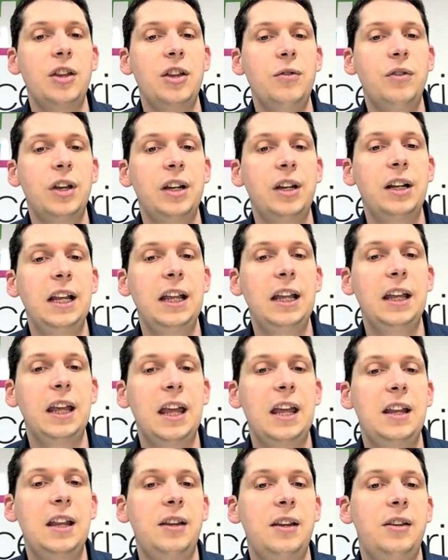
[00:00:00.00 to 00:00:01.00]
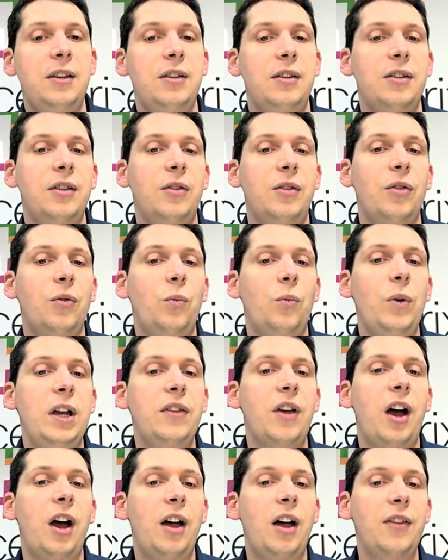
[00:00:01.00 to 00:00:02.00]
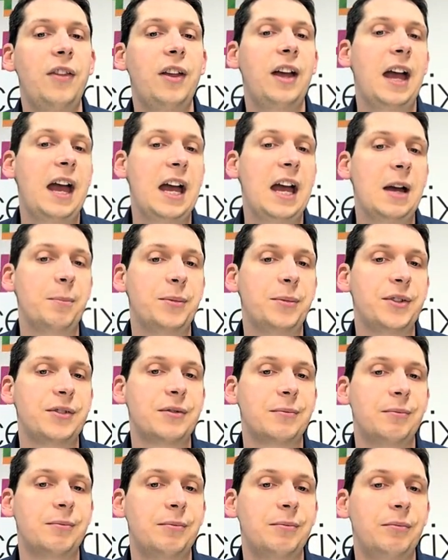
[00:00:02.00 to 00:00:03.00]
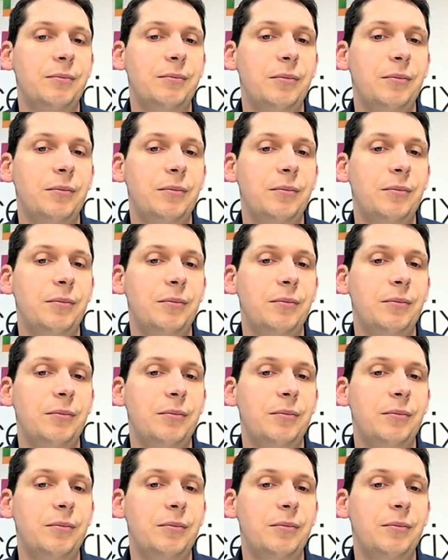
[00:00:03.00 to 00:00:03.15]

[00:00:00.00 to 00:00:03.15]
you can link in with other apps.